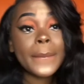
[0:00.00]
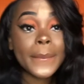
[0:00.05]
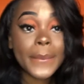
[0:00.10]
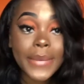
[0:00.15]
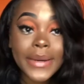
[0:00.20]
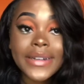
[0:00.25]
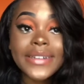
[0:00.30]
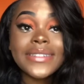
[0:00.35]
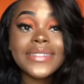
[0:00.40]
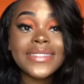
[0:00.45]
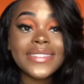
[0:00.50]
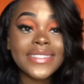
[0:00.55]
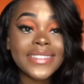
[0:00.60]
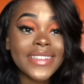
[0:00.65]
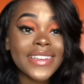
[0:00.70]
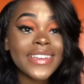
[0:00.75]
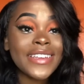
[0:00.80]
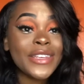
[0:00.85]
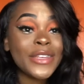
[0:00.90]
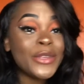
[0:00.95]
but
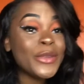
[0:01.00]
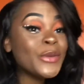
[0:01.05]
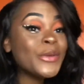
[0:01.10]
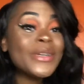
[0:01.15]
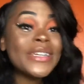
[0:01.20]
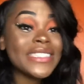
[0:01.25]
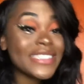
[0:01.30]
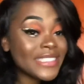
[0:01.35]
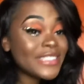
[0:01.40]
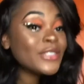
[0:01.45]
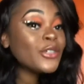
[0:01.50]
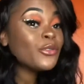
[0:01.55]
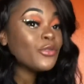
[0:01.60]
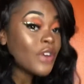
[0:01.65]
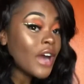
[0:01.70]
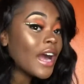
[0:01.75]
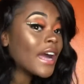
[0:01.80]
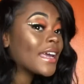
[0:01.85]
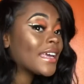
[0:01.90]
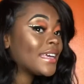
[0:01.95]
you can still
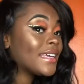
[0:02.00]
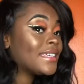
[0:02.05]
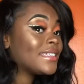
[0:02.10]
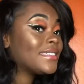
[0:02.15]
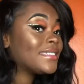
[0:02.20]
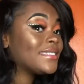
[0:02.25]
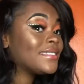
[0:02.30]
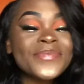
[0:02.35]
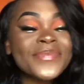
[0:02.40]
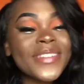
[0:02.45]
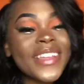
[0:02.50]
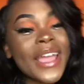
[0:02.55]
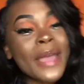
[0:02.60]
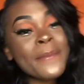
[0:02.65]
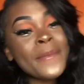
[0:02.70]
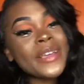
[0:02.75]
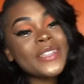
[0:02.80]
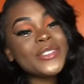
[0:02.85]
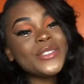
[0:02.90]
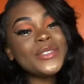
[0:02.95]
rock it.
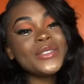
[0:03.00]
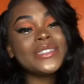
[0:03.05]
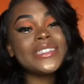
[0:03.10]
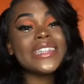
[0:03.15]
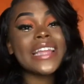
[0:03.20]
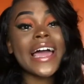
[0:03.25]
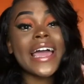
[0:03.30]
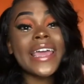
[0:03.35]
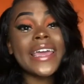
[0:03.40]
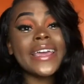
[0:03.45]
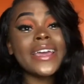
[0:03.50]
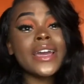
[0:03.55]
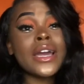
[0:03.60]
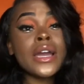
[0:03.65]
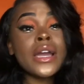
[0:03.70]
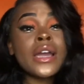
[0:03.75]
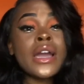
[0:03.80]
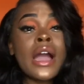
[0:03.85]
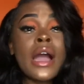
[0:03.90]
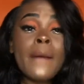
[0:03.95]
Make sure you like,
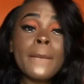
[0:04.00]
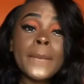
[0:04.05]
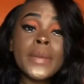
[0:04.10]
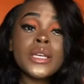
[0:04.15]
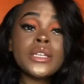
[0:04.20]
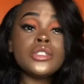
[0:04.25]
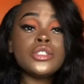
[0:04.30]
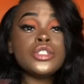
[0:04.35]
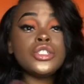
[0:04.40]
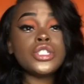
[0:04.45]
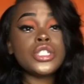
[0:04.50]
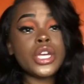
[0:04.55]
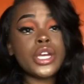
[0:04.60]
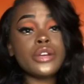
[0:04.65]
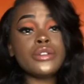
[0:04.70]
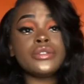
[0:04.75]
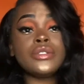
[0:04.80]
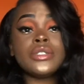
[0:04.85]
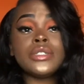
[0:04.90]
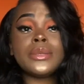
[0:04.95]
comment,
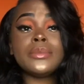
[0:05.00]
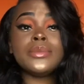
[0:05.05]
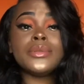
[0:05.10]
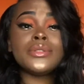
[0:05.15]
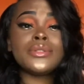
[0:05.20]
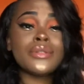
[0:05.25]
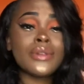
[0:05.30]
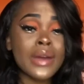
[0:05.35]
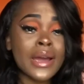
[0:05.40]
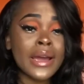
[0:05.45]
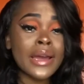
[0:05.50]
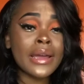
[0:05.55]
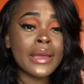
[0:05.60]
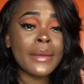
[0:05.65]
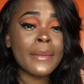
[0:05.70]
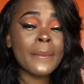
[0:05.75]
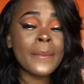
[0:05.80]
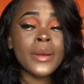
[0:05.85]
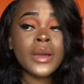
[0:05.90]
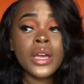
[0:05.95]
share,
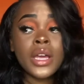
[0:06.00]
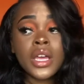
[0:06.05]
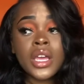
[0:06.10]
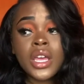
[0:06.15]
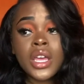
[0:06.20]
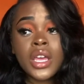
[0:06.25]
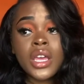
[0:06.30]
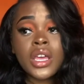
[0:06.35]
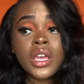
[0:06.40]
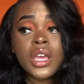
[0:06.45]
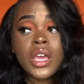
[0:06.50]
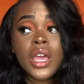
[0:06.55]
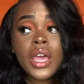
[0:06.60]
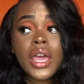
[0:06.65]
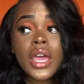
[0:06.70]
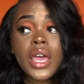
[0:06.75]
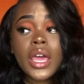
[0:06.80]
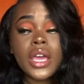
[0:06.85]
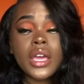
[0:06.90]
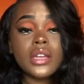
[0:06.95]
subscribe,
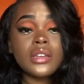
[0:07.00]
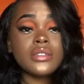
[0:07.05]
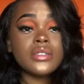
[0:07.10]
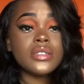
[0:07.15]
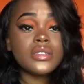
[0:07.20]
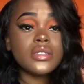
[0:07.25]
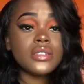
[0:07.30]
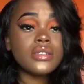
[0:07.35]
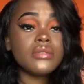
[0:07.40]
and